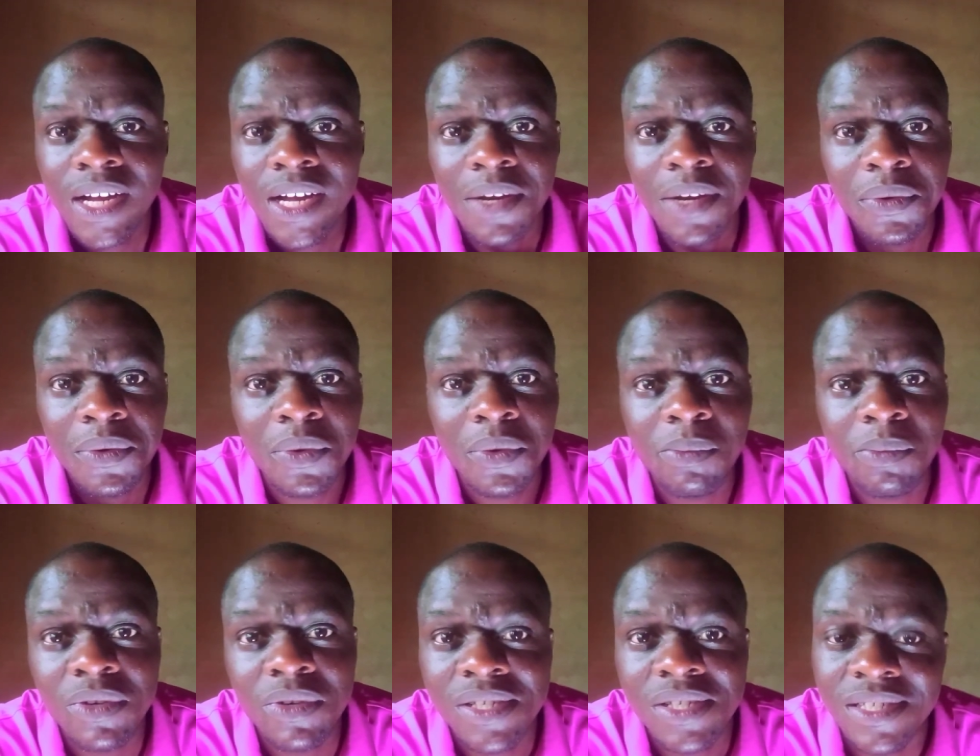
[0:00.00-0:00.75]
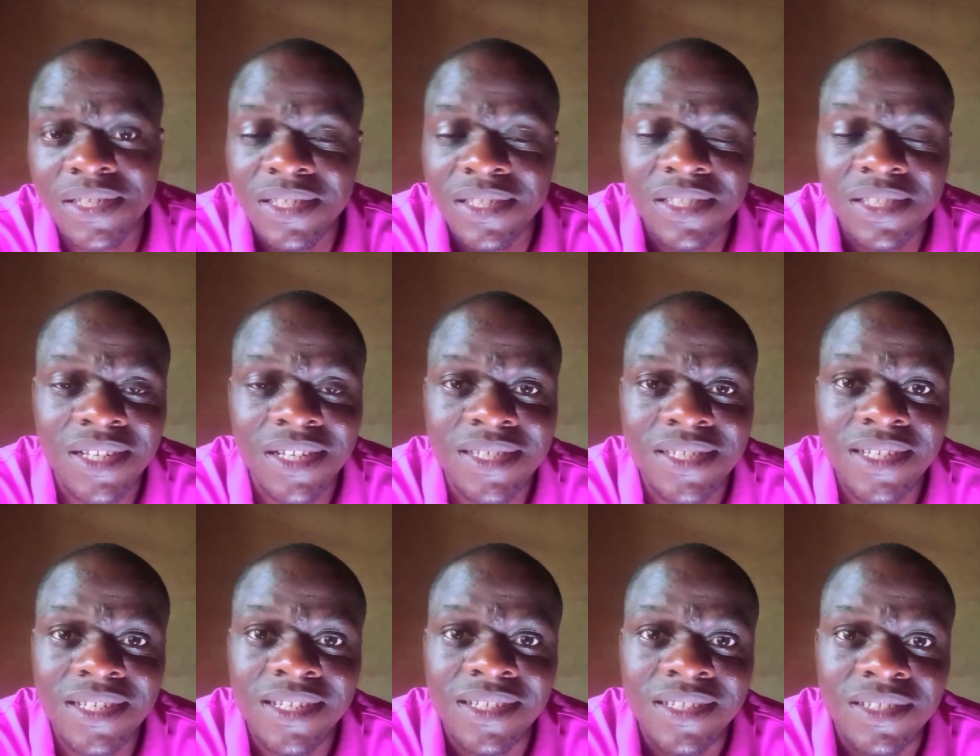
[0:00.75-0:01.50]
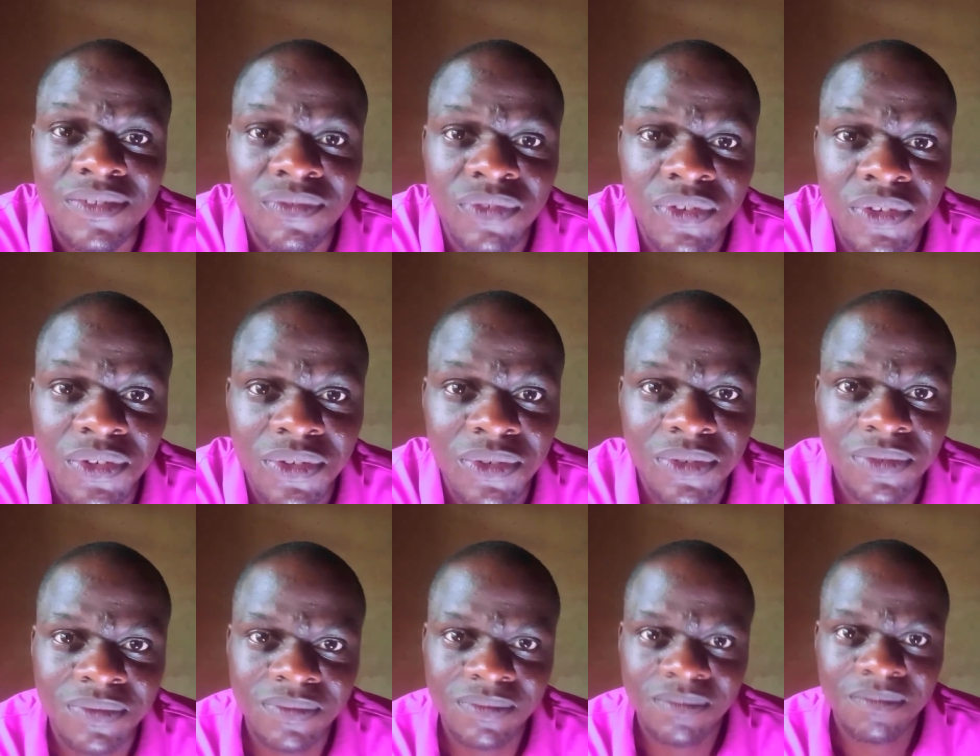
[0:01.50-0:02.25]
and nobody is interested in the video
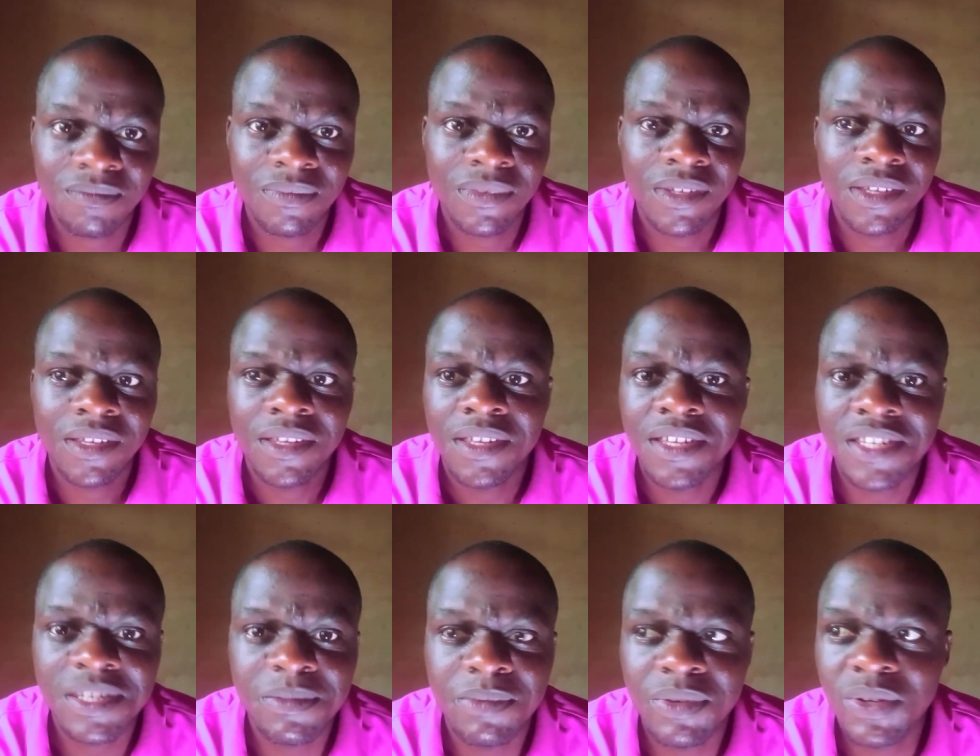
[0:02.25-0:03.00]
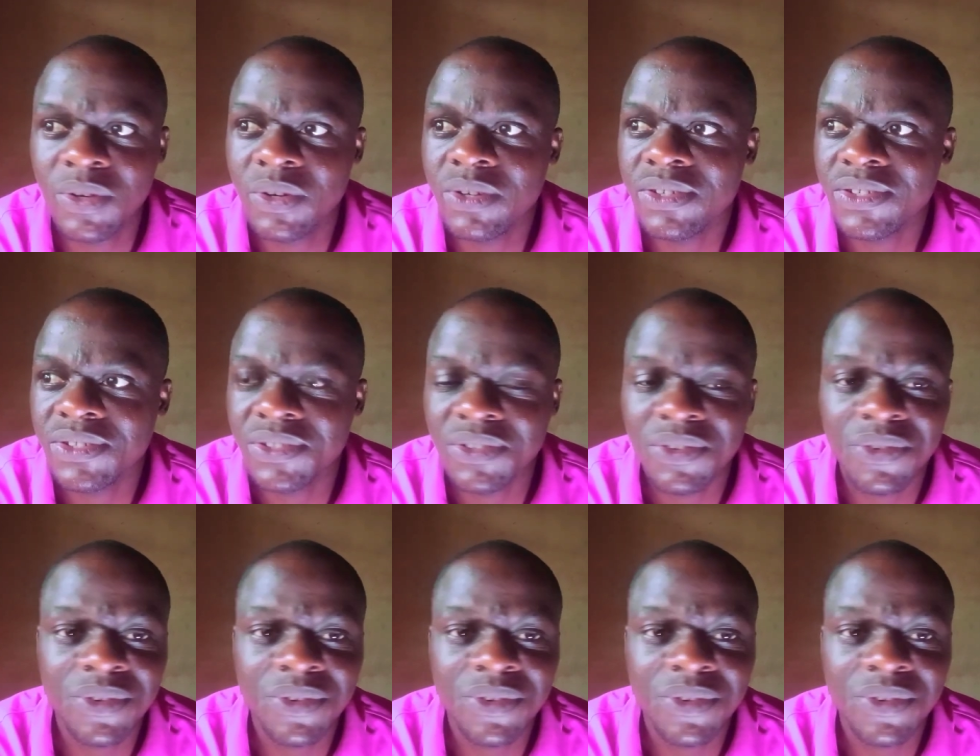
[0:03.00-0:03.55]
it's because